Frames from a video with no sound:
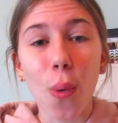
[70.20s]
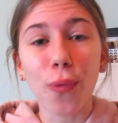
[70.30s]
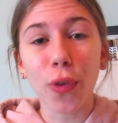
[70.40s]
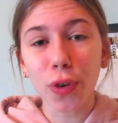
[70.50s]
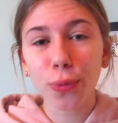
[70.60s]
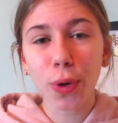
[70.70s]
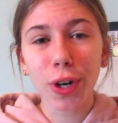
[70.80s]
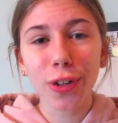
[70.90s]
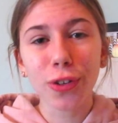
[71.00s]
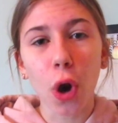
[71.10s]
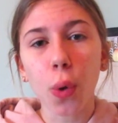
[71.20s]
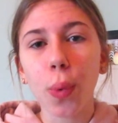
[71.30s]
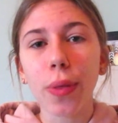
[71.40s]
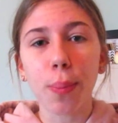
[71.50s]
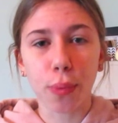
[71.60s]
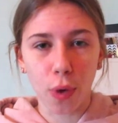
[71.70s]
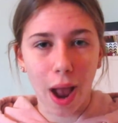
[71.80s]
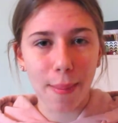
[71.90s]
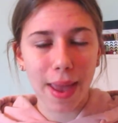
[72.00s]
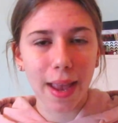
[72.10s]
first we're gonna start with
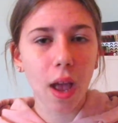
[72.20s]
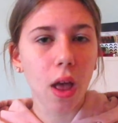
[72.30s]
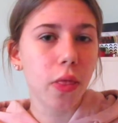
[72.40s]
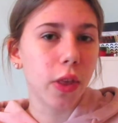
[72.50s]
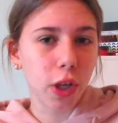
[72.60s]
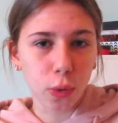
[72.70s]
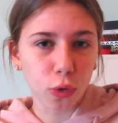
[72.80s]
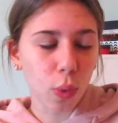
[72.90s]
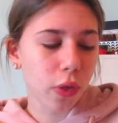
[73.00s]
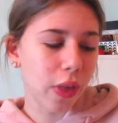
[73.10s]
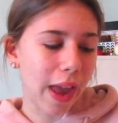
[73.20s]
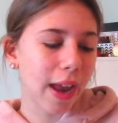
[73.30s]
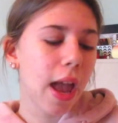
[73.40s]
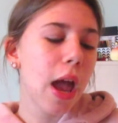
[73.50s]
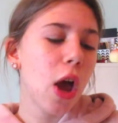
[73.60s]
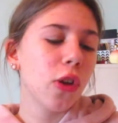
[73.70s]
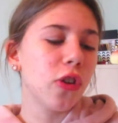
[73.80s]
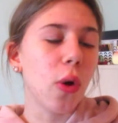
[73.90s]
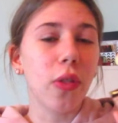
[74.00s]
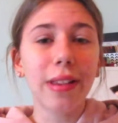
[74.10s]
priming, the usual thing.
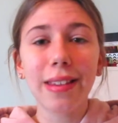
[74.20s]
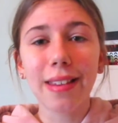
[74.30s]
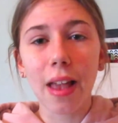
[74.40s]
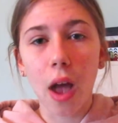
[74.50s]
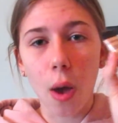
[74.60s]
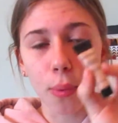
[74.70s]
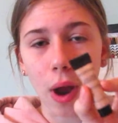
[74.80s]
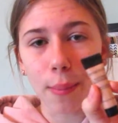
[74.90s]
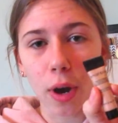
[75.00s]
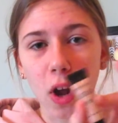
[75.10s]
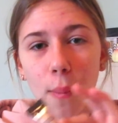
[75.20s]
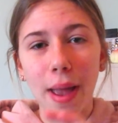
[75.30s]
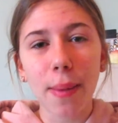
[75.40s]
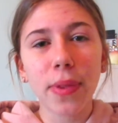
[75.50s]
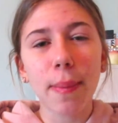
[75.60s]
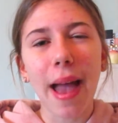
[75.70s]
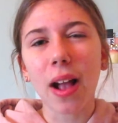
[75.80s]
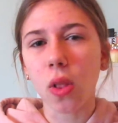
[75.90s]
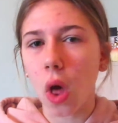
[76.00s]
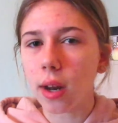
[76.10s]
So this is a primer I got in my Ipsy bag.
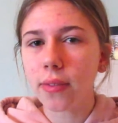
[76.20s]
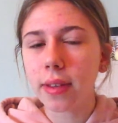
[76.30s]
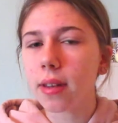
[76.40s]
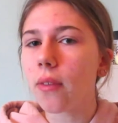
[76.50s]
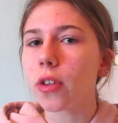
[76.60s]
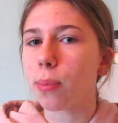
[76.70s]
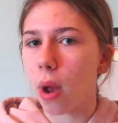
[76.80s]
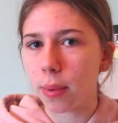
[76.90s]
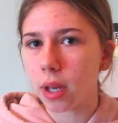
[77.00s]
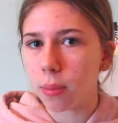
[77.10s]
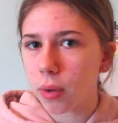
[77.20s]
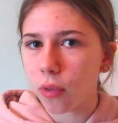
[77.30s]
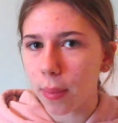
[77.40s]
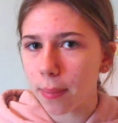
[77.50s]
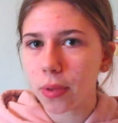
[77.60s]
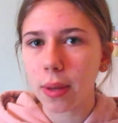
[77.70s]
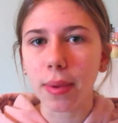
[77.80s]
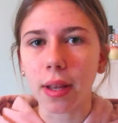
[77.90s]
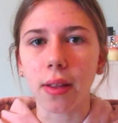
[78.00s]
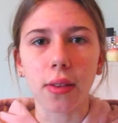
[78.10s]
A lot of this stuff is probably gonna be from Ipsy
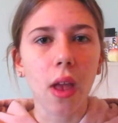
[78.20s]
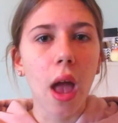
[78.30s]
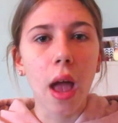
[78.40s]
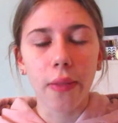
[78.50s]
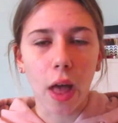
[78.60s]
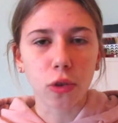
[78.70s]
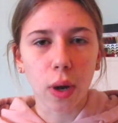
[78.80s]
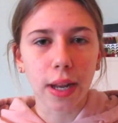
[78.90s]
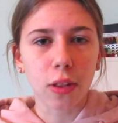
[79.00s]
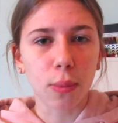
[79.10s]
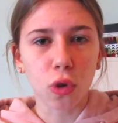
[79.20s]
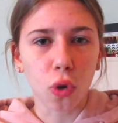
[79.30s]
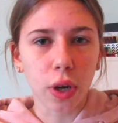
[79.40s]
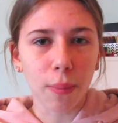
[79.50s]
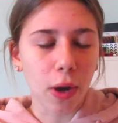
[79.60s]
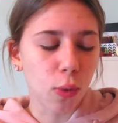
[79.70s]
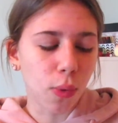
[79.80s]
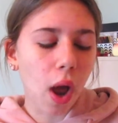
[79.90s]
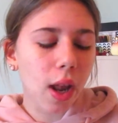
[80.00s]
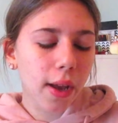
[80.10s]
because that's where I get the majority of my new
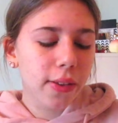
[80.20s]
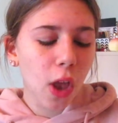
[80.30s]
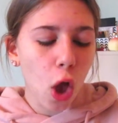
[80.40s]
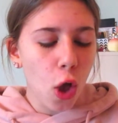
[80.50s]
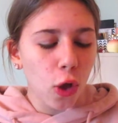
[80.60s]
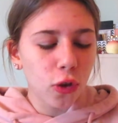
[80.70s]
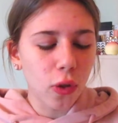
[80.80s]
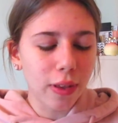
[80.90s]
products. So